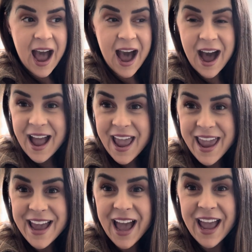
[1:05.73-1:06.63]

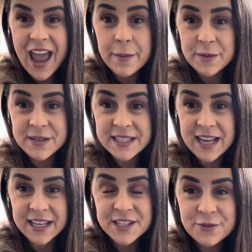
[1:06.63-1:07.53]
I am
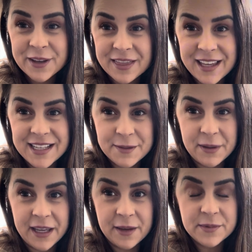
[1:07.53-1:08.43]
obsessed with these
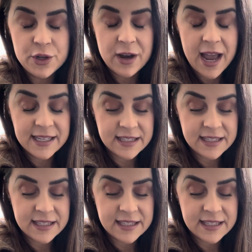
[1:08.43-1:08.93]
beams, you guys.